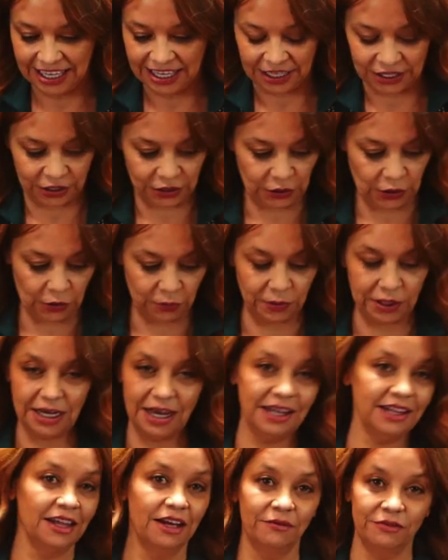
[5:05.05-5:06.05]
You know me,
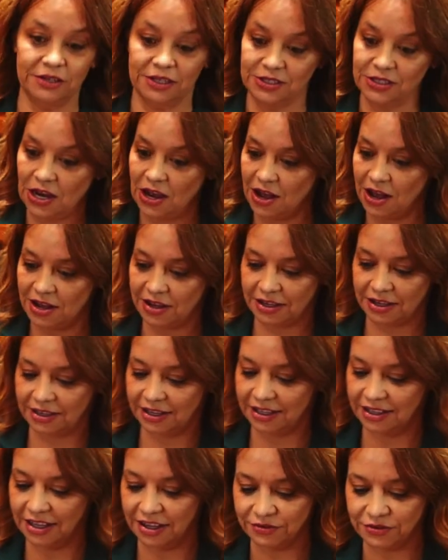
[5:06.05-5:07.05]
I love to talk and
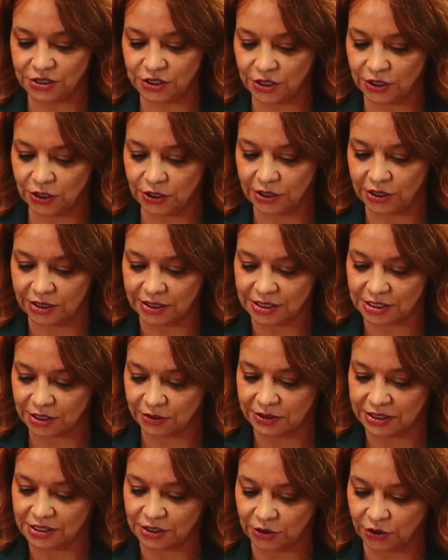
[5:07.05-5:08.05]
I love to cook, so
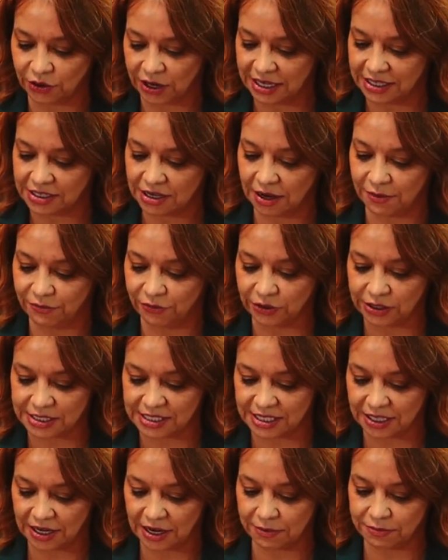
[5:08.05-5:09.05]
it's a great time for us
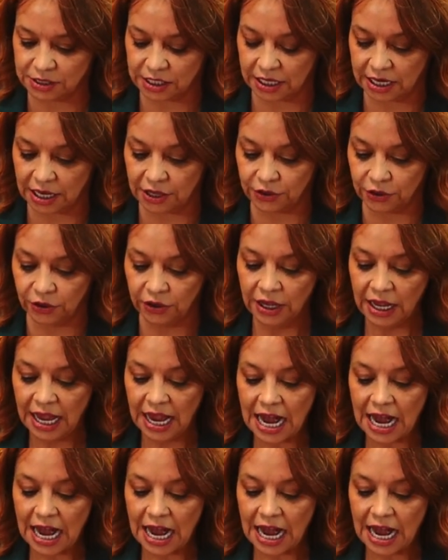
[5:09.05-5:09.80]
to come together,